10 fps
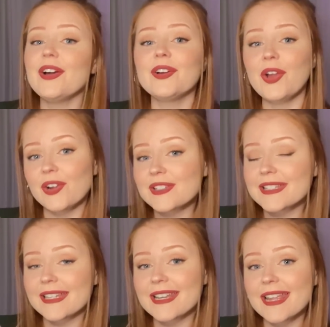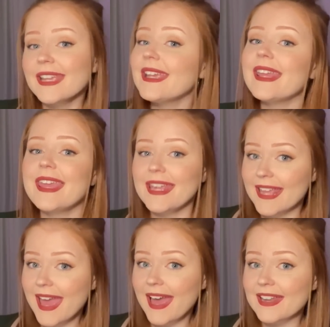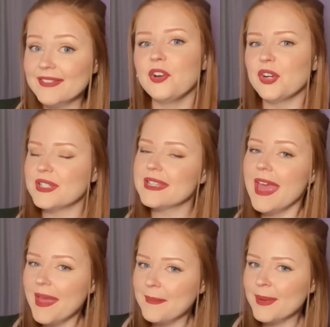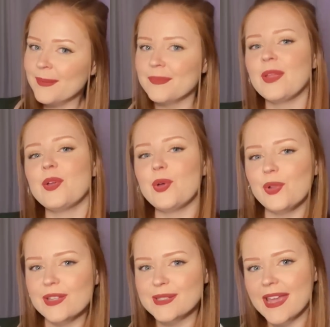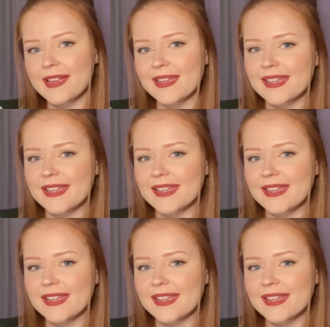Kirsten, Kit Kat, Chris M, Kulisek,